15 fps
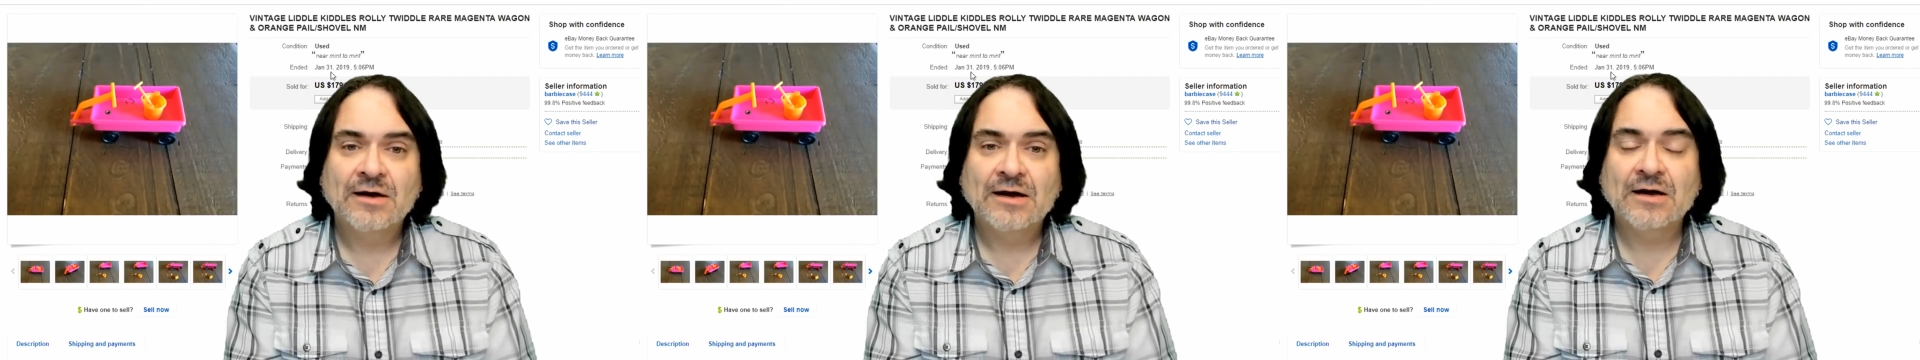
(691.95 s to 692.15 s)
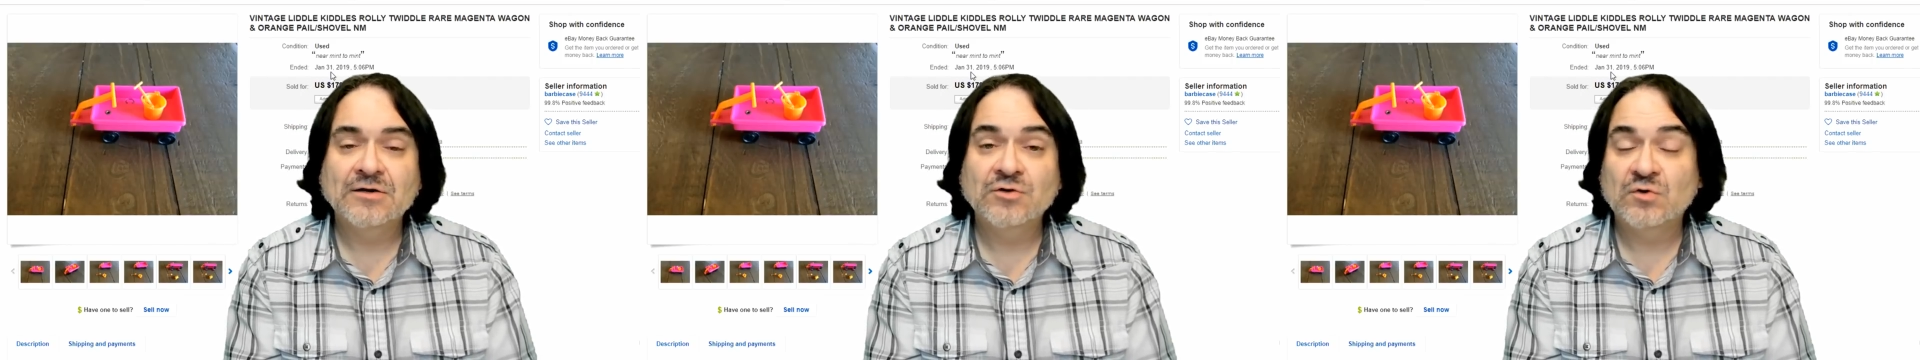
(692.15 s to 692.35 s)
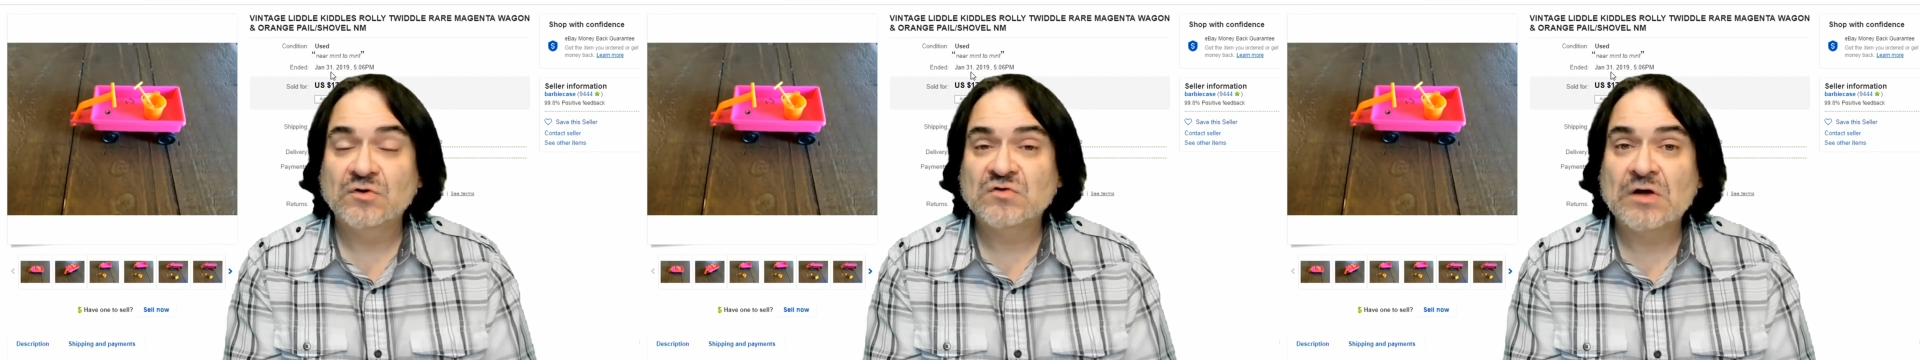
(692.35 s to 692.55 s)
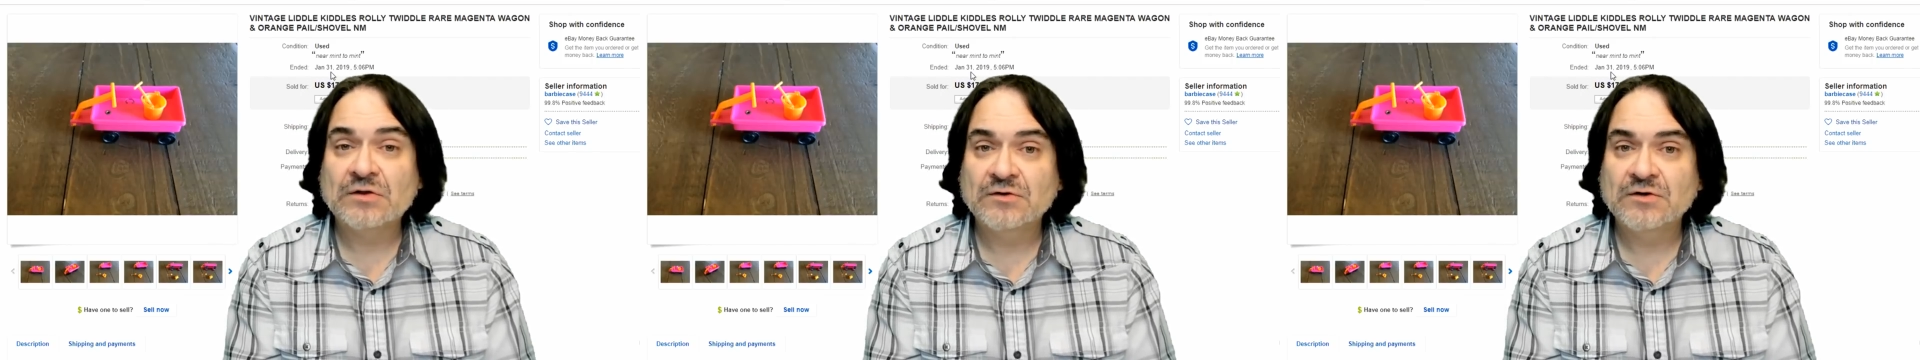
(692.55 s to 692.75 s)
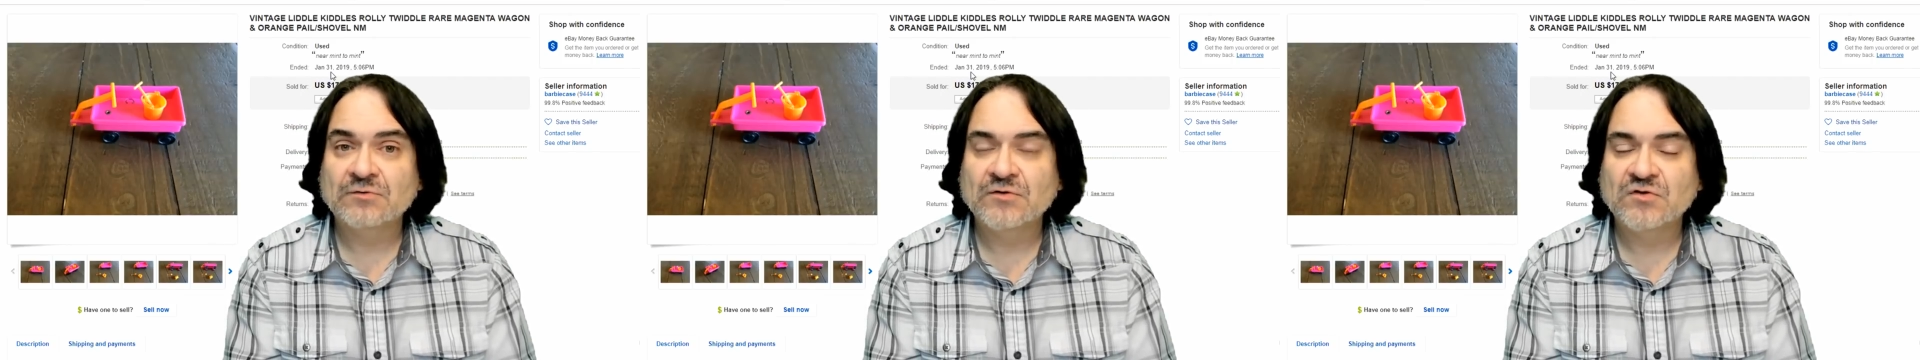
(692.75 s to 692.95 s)
and you could tell
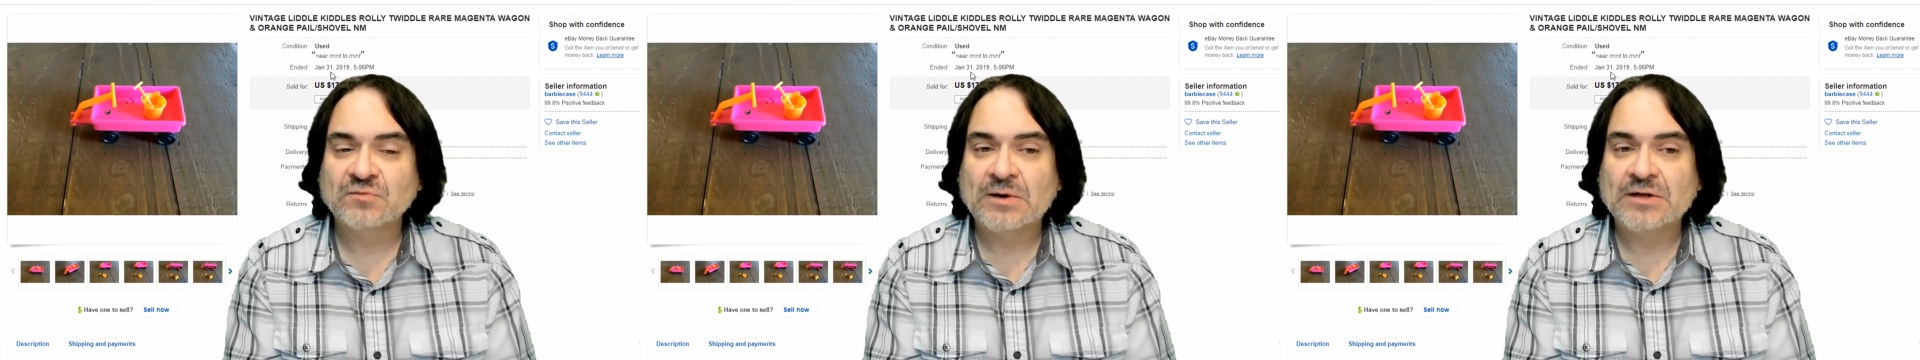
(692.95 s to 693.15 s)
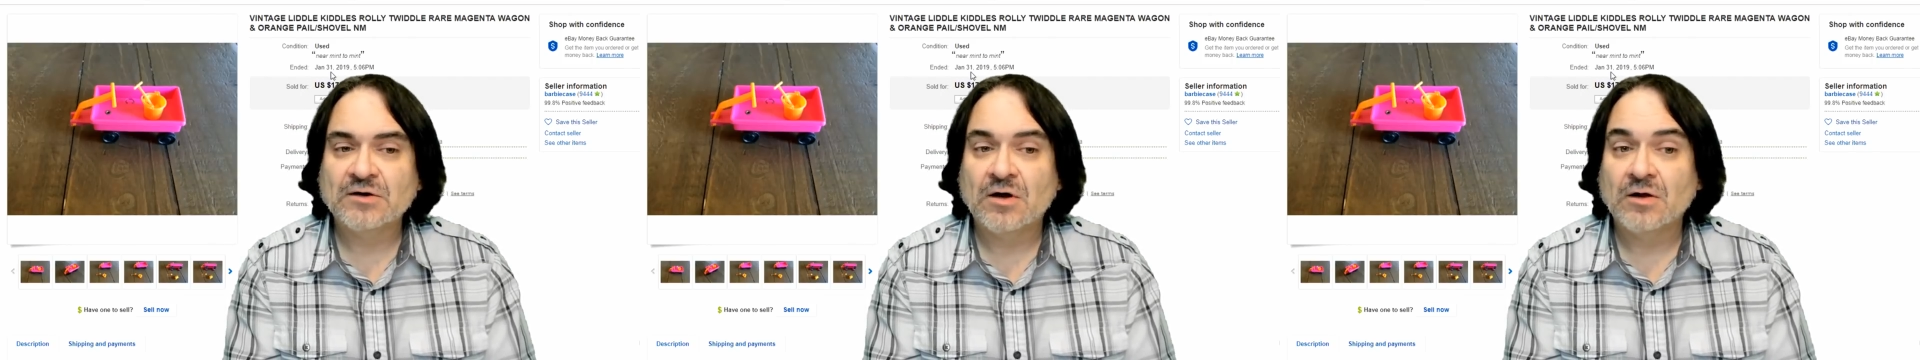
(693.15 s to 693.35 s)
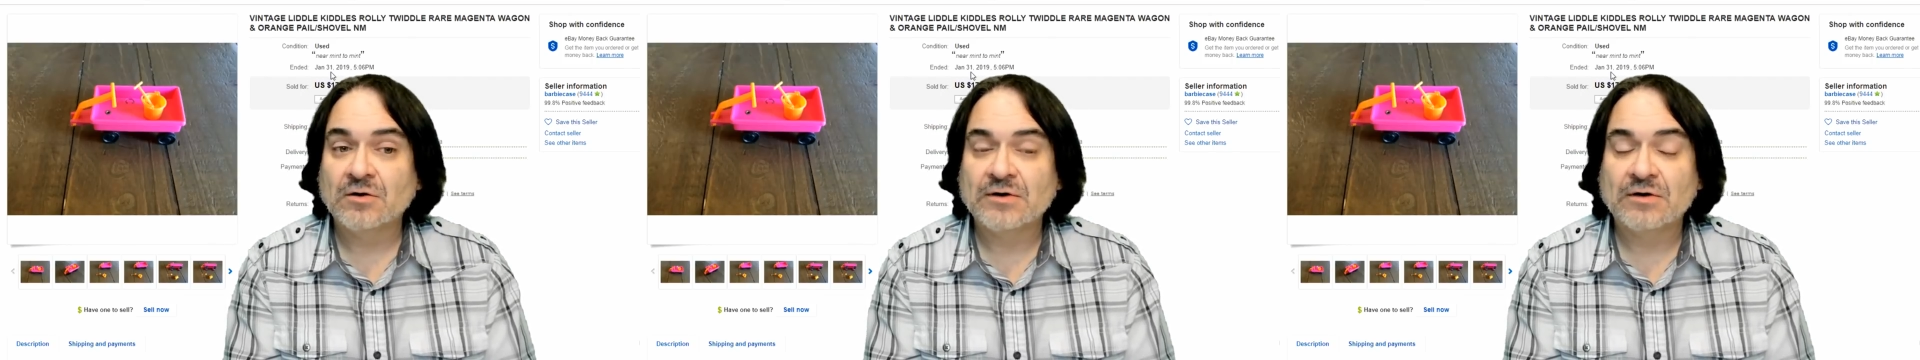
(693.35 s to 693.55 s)
the difference by the color.